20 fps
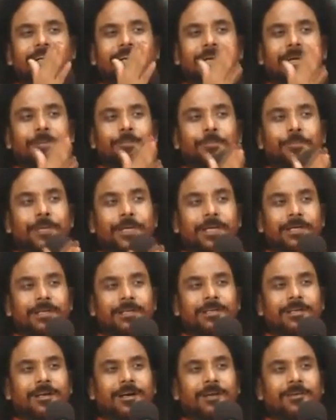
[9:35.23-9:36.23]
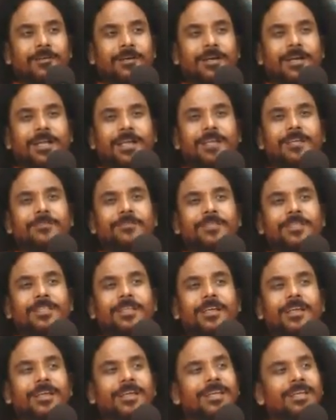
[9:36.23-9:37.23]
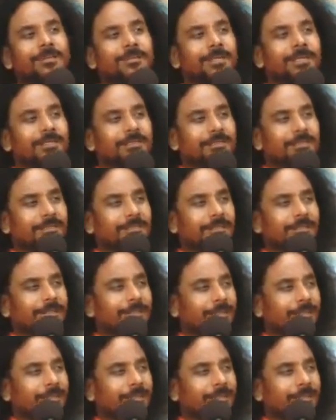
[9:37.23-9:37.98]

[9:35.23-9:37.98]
comparing our life with the animals.